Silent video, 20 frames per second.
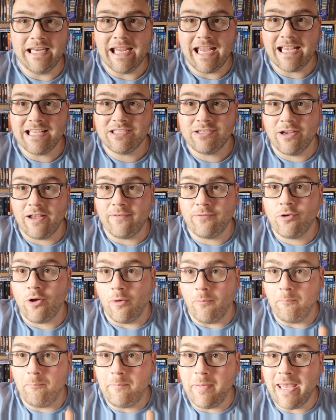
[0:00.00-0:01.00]
Yes, I have
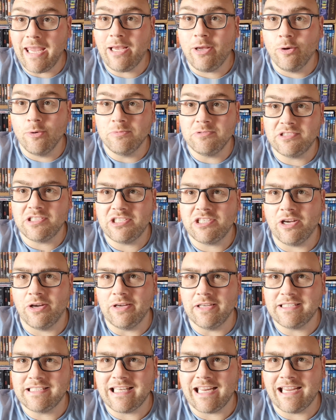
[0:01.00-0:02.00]
got pickups to
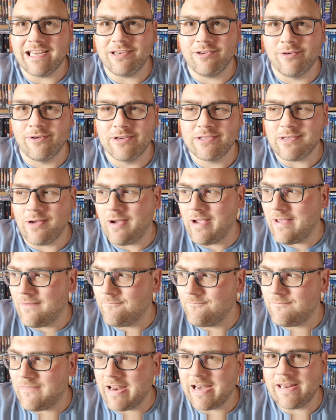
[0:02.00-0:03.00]
show you today, guys. I
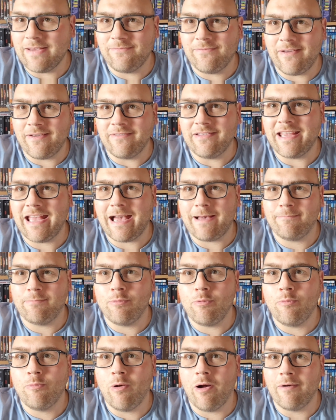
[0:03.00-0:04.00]
am very, very
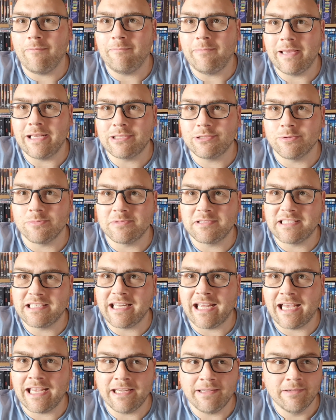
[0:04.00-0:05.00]
happy with what I've picked up
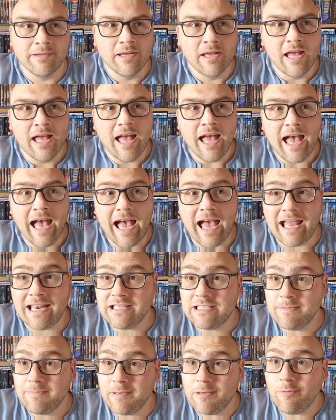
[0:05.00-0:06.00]
today.
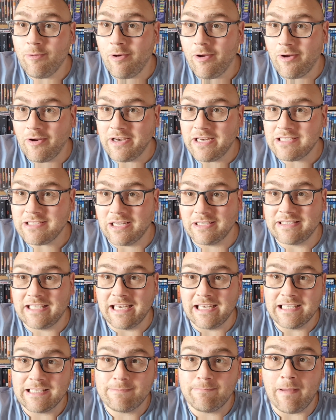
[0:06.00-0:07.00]
And to be quite honest, I
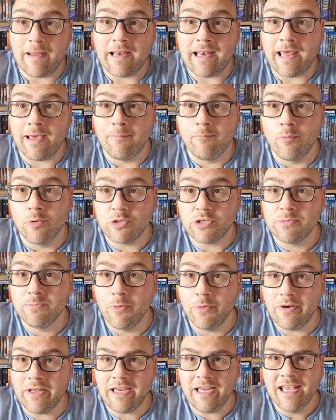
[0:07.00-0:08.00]
didn't spend that
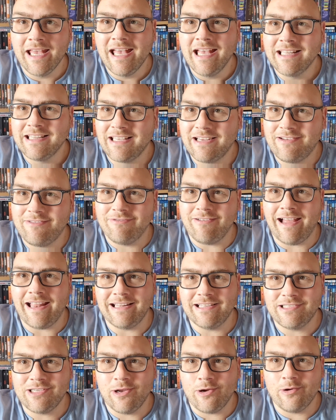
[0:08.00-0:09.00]
much money. The
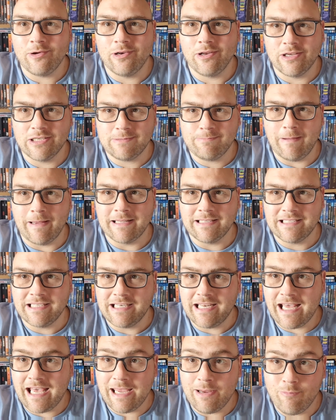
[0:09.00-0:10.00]
grand total I
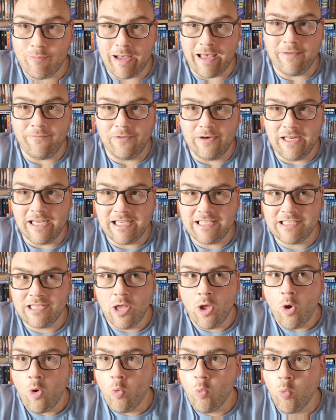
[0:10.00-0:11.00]
spent today, wait for
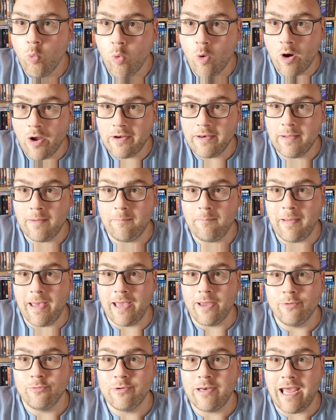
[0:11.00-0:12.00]
this,
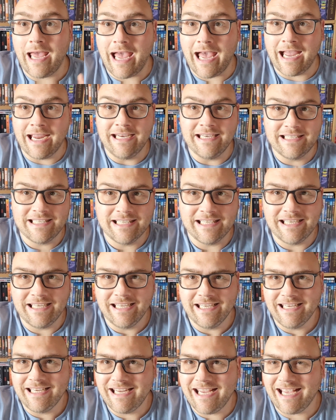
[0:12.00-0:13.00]

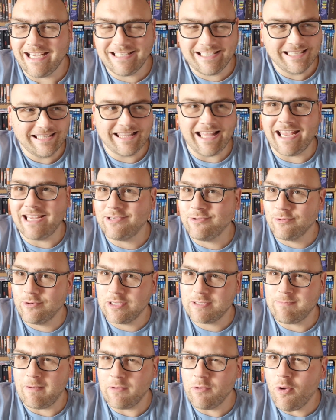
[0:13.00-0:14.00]
£1.80. Yes, that is
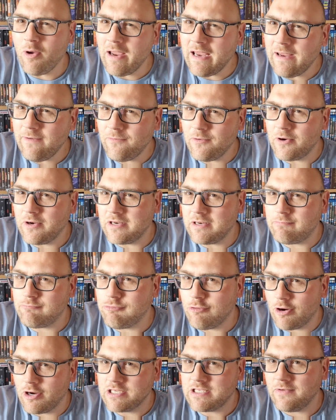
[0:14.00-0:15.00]
all I spent. Not even
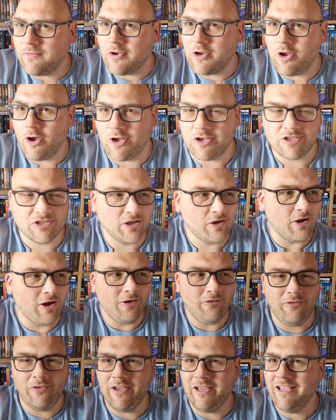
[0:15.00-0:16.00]
the price of a Costa
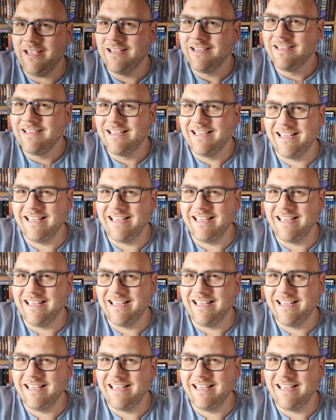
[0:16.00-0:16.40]
coffee.